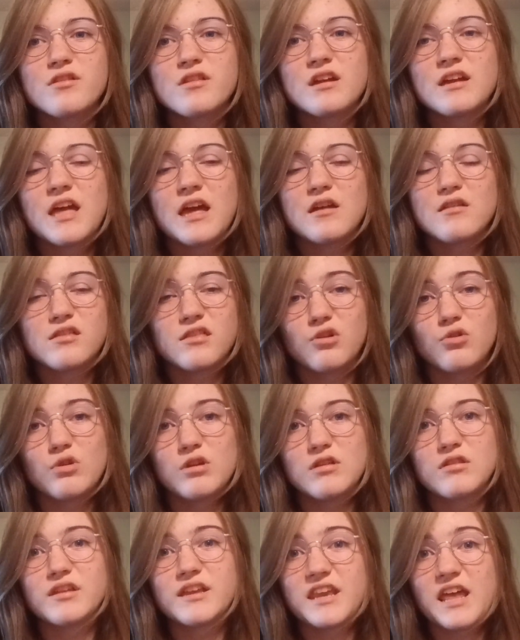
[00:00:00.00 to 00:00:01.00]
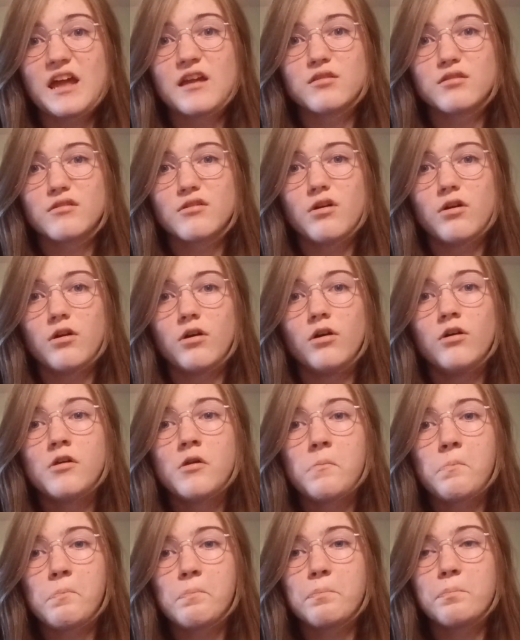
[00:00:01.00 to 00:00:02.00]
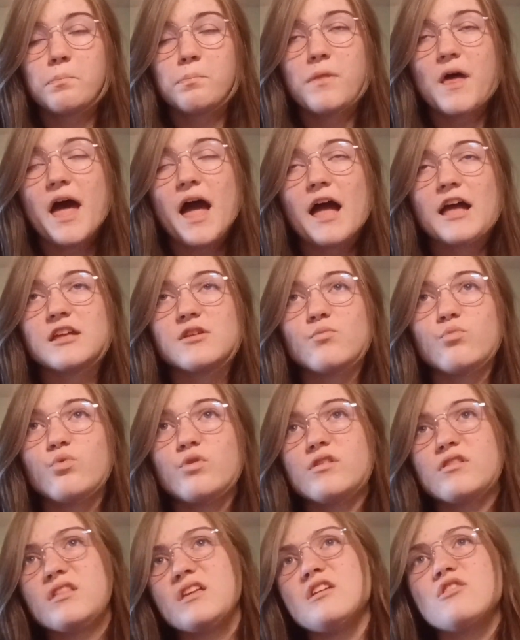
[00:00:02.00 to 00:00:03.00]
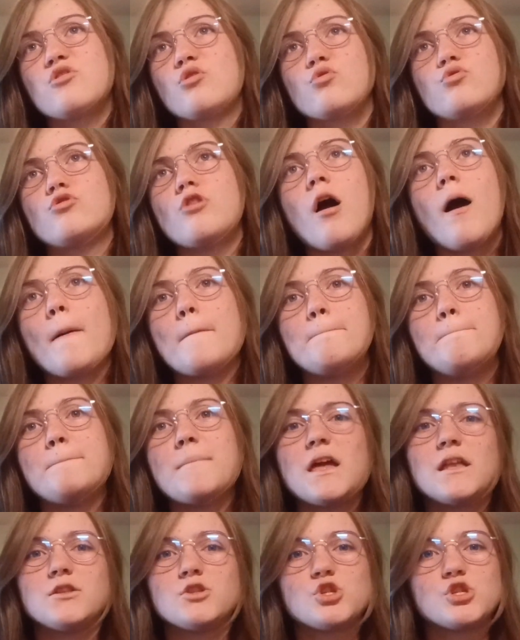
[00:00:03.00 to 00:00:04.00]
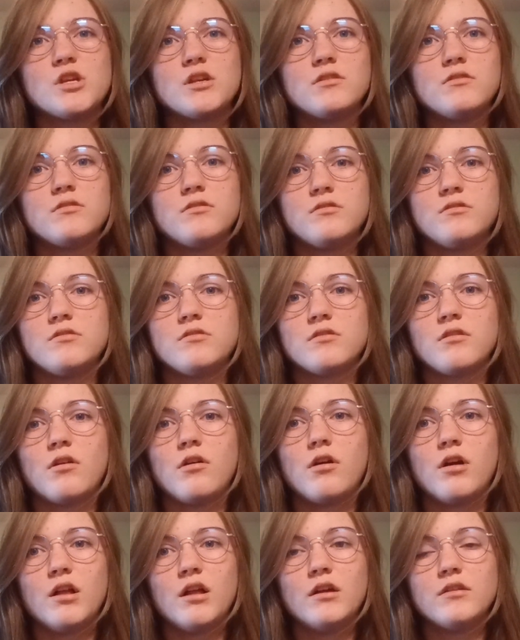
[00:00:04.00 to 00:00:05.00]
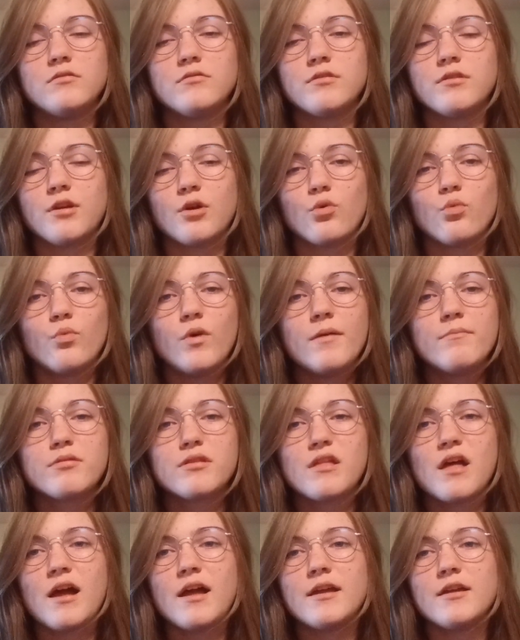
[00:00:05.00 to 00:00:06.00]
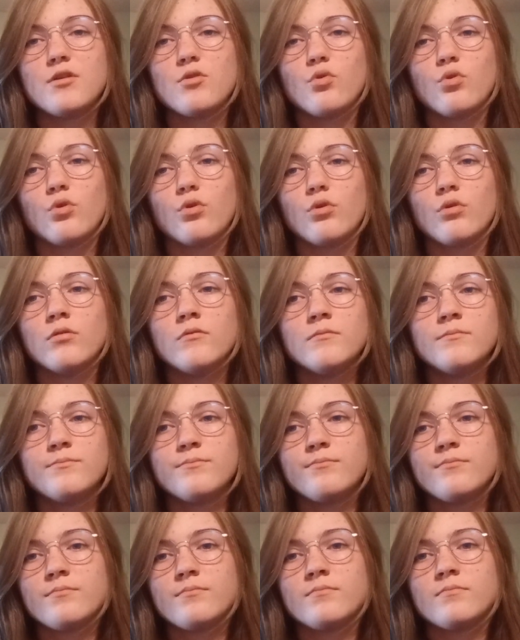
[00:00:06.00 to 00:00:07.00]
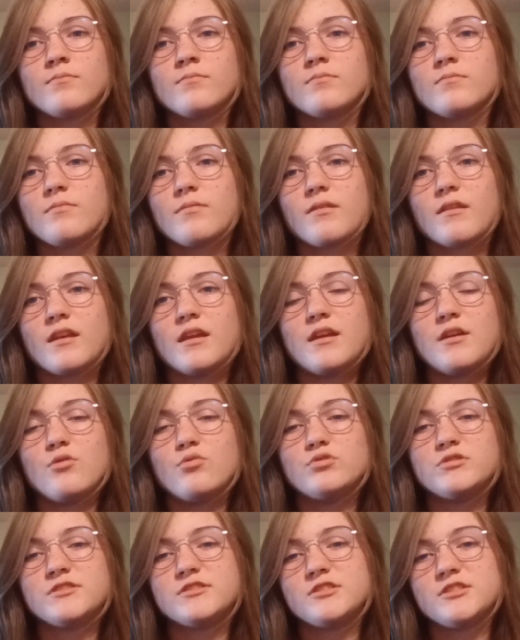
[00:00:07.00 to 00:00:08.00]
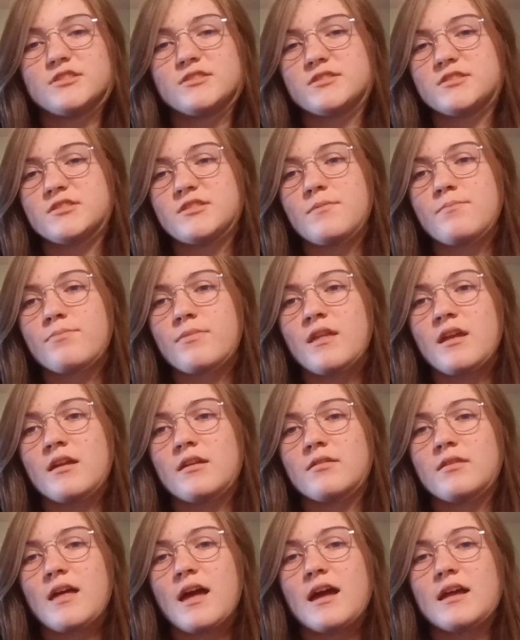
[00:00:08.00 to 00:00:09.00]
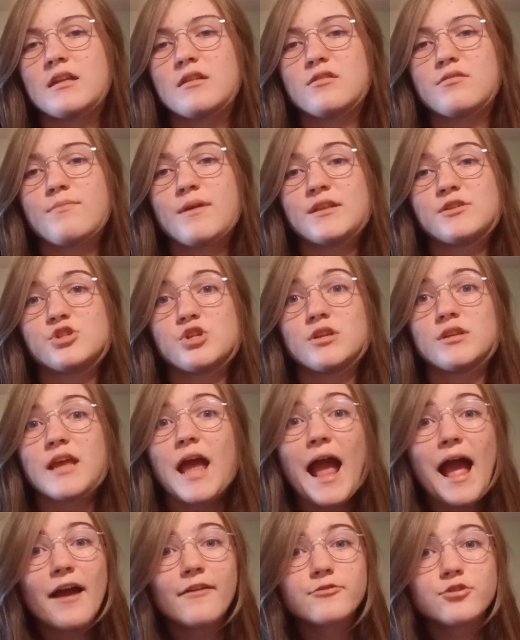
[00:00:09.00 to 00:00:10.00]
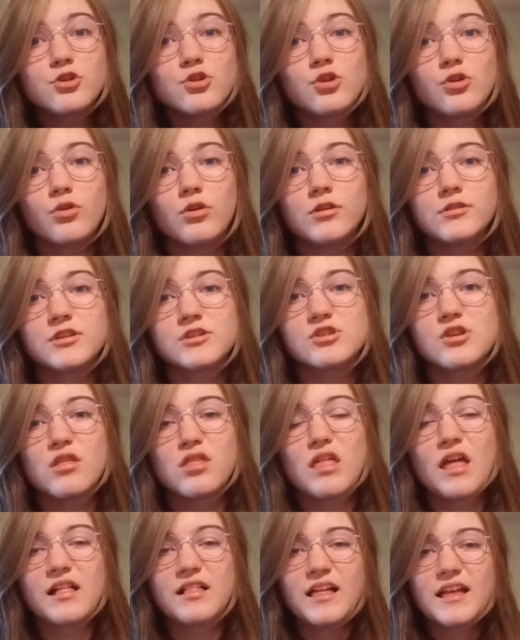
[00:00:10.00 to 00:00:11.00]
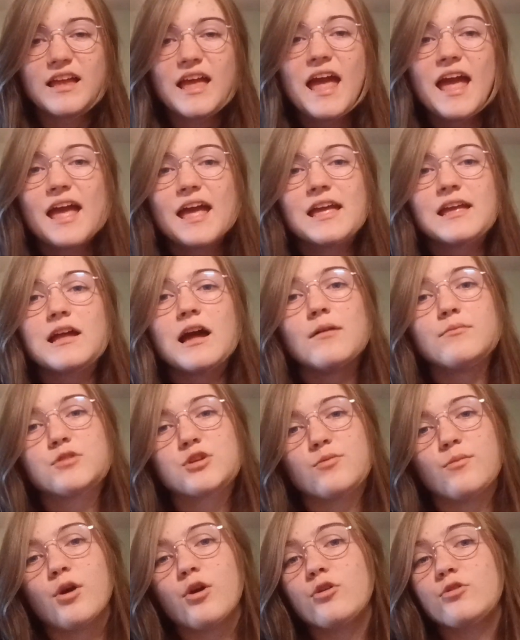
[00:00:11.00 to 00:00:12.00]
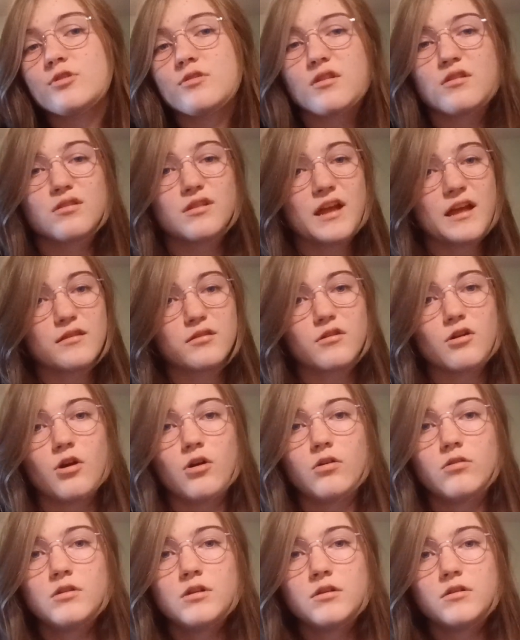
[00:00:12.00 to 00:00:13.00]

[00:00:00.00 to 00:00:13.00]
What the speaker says: in case there is a dance call that was either not mentioned on their website, or it was just something that is mentioned after your audition saying, like, hey, come tomorrow to this dance call.